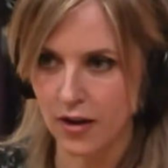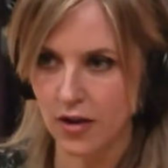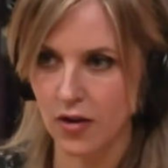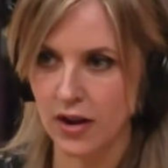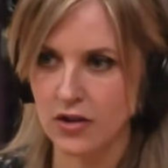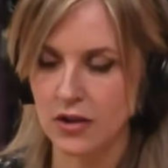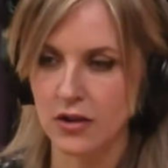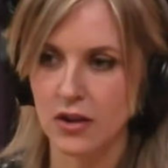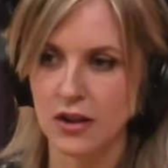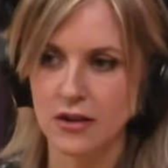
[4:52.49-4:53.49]
You're actually
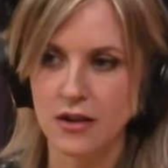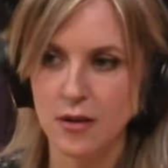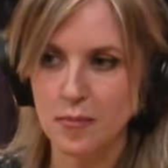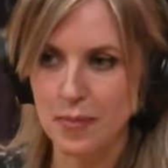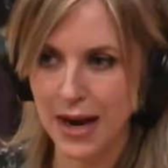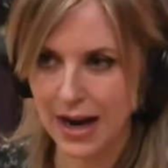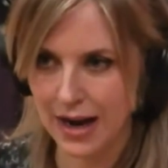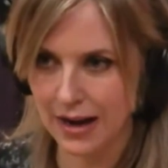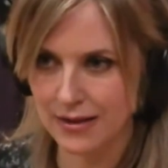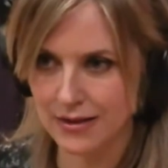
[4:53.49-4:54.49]
looking into the
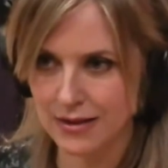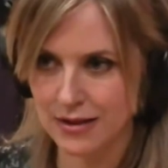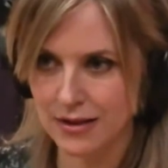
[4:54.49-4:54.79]
past.